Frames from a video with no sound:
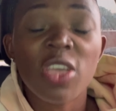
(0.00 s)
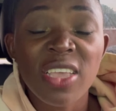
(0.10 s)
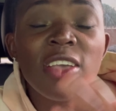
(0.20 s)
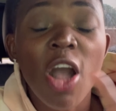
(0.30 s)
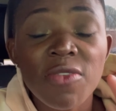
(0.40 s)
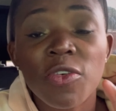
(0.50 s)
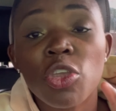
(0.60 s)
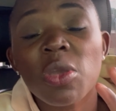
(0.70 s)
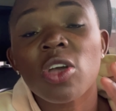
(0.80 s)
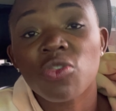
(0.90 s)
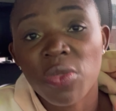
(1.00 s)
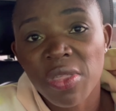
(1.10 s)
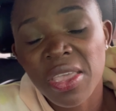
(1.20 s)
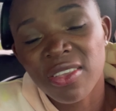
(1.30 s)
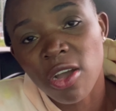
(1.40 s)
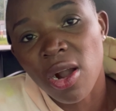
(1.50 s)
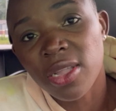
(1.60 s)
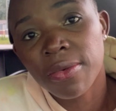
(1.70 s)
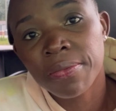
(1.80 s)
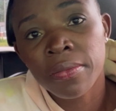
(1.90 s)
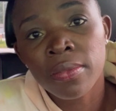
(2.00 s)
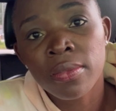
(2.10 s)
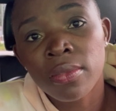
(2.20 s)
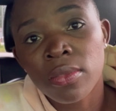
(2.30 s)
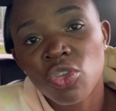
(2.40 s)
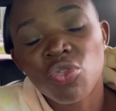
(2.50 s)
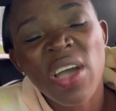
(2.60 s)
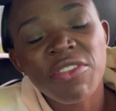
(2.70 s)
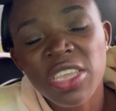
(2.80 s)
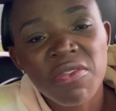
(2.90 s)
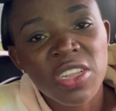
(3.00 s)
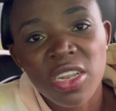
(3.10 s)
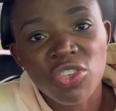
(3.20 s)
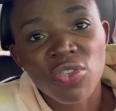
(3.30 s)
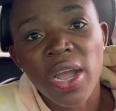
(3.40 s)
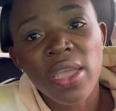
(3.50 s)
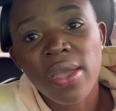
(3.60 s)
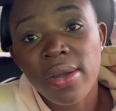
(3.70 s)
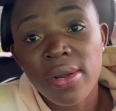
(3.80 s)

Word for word: it's hard for you because you think it's hard you haven't given it a try